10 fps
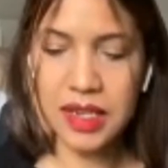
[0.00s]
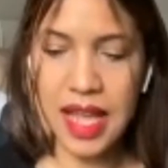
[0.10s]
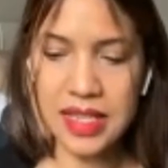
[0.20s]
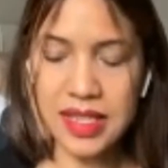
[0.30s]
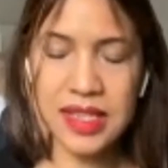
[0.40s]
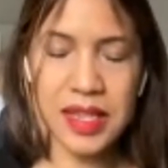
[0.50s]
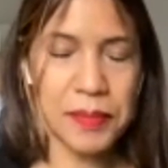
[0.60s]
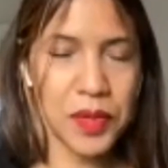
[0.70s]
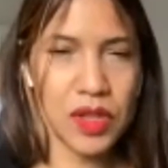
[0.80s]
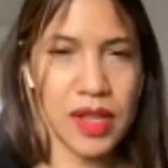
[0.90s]
As
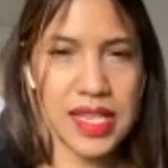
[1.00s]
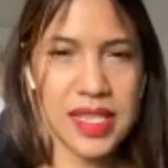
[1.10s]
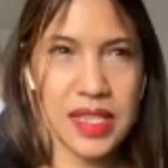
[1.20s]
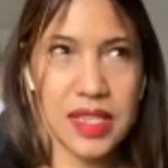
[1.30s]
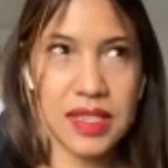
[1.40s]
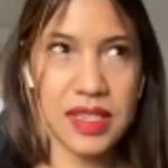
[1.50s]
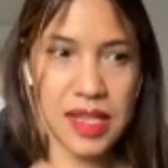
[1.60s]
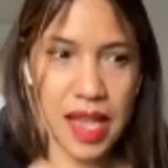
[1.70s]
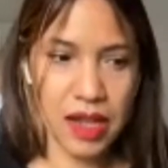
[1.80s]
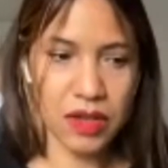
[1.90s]
simple as it
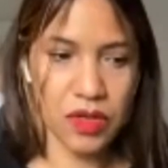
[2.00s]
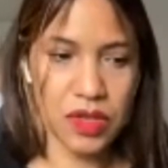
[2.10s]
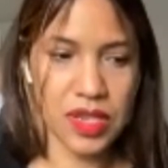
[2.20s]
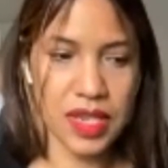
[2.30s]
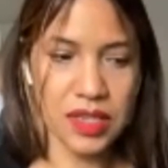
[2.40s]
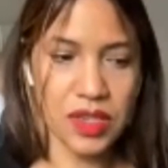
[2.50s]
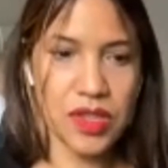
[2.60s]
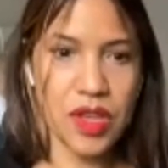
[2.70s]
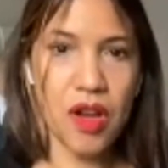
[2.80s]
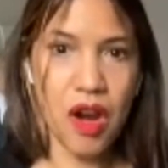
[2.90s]
sounds, it's
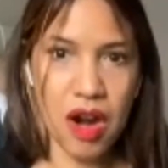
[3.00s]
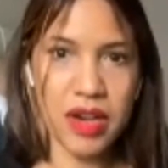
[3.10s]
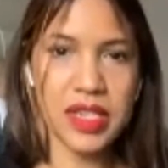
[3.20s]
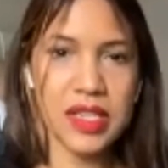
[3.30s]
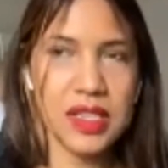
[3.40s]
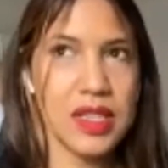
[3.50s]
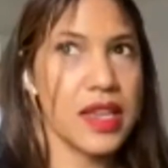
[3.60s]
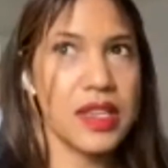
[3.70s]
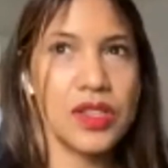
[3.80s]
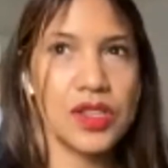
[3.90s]
the hardest
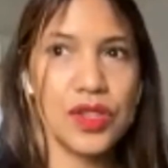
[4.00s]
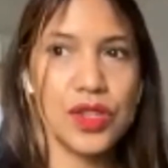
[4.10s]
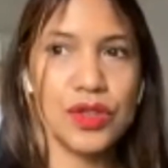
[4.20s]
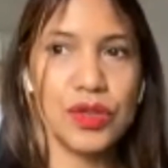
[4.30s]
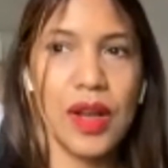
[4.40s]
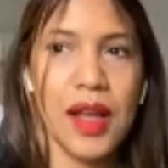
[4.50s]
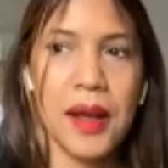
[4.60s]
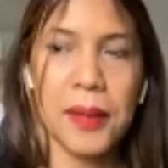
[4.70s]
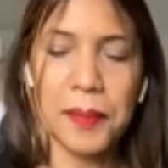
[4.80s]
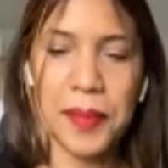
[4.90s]
thing to do.
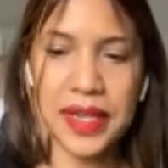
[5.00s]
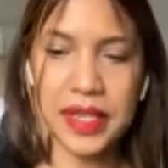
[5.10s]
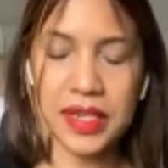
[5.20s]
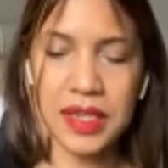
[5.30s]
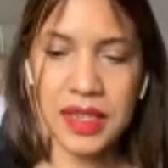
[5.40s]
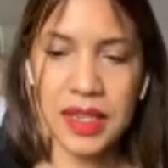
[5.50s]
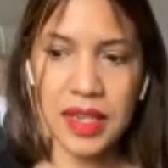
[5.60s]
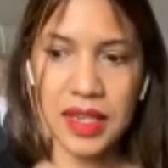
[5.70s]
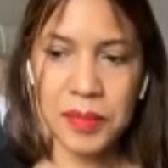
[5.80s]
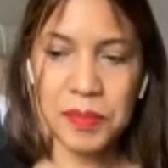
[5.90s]
But
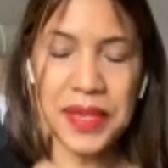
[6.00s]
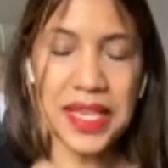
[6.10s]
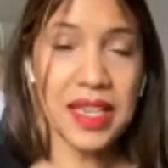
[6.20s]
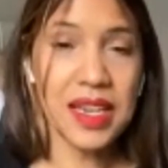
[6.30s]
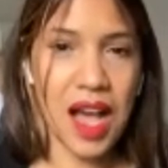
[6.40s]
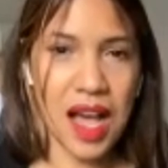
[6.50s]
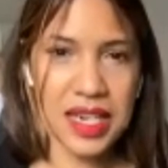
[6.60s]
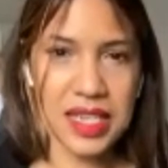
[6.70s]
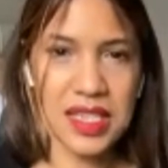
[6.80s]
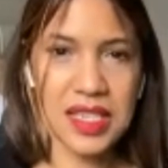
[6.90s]
being
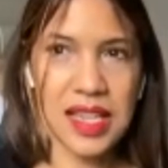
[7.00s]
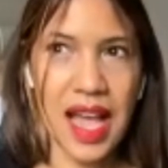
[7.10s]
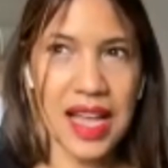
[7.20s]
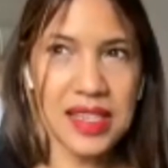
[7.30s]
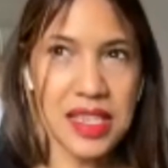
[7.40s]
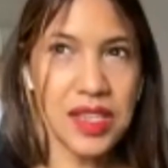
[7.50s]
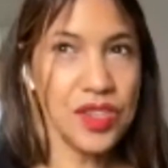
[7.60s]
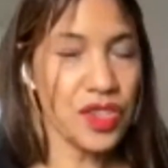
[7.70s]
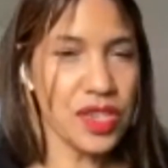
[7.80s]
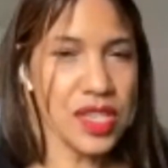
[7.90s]
honest,
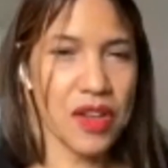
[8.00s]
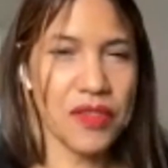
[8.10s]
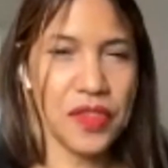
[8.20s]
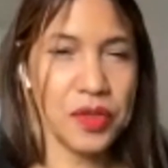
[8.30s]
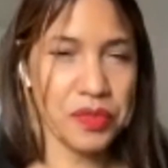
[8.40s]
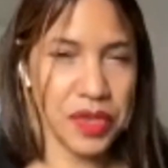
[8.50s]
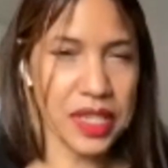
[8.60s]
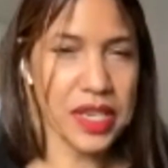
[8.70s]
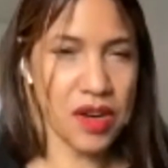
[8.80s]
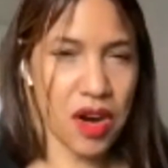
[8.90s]
asking yourself the
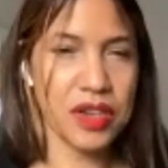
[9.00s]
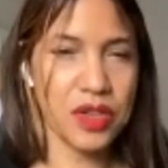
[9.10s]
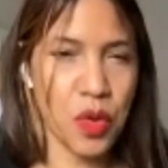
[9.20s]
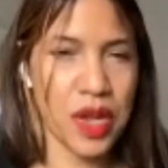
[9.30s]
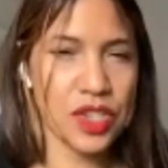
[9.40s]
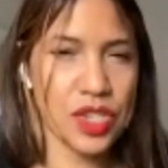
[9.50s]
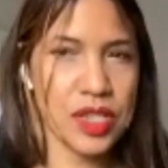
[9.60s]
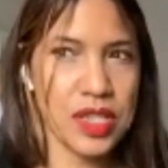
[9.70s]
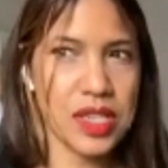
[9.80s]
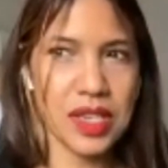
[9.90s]
really hard
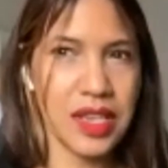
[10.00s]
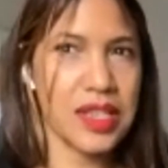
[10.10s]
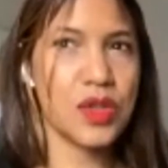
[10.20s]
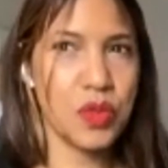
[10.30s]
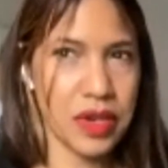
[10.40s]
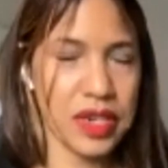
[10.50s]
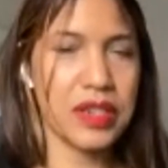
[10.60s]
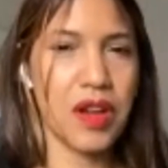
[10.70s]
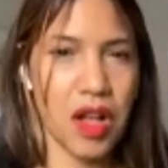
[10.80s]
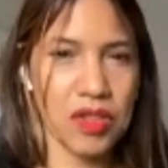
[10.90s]
questions, it's where it
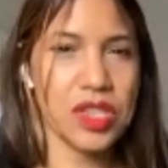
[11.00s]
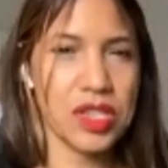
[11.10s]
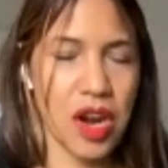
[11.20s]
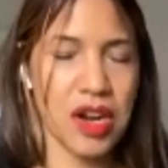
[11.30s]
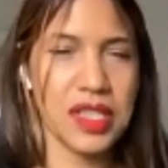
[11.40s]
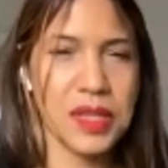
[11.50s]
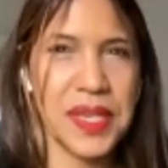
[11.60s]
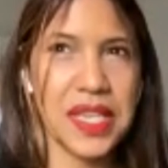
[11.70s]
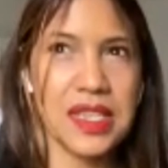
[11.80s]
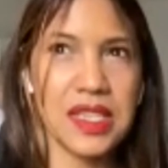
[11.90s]
all starts.
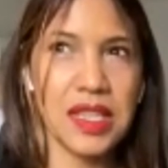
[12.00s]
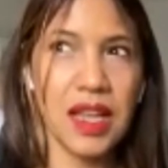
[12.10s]
Because